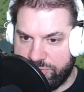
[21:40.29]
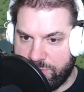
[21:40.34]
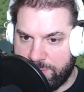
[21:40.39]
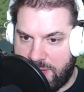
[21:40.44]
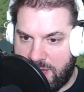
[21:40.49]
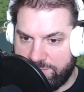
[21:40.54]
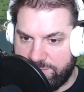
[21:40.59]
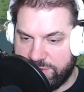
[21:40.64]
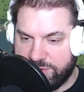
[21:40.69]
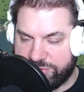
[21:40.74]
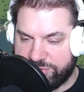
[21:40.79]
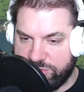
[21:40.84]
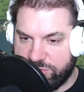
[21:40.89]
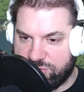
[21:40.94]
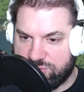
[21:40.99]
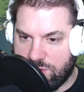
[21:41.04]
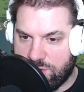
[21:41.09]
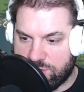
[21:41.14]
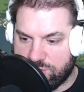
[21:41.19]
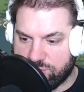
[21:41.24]
obviously
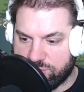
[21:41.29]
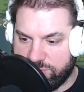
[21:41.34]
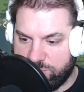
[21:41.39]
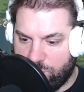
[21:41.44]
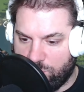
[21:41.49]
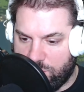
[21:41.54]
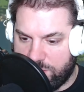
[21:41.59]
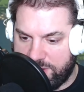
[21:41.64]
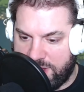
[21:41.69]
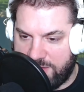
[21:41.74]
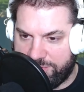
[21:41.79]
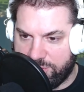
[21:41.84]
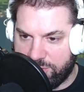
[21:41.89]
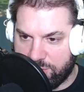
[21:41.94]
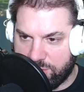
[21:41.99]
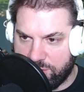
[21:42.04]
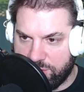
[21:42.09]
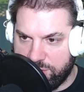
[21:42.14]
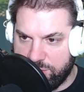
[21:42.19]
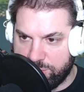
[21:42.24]
structures and whatnot that are
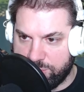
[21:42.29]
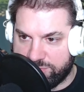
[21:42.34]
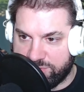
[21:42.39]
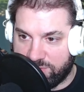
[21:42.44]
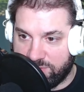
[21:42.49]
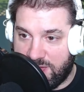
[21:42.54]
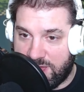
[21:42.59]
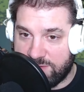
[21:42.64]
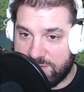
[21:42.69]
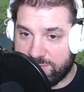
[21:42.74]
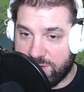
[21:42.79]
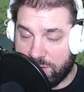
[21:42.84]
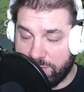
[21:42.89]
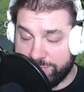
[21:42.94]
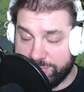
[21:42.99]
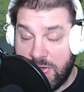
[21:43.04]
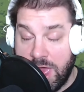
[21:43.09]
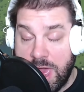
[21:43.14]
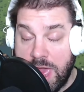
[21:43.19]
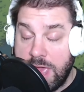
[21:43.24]
going to use a lot of
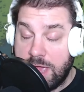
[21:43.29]
colors.